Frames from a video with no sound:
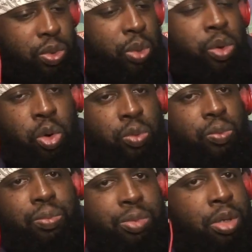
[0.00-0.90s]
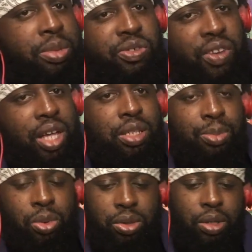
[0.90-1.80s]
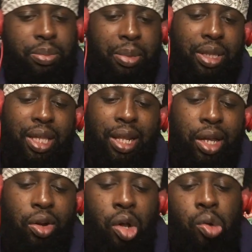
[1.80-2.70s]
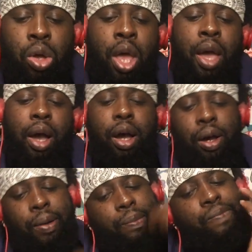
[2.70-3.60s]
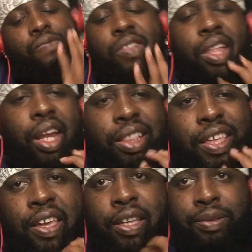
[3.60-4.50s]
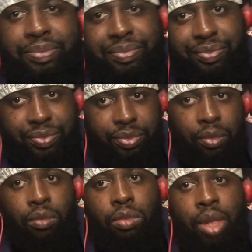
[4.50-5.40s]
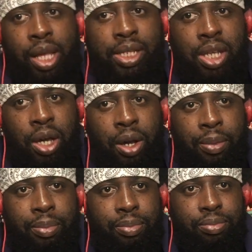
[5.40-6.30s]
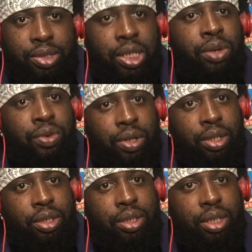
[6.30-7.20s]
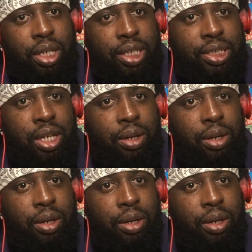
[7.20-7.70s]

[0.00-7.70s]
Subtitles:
we're going to pretty much find some more stuff about that later on. Another thing is Shinra is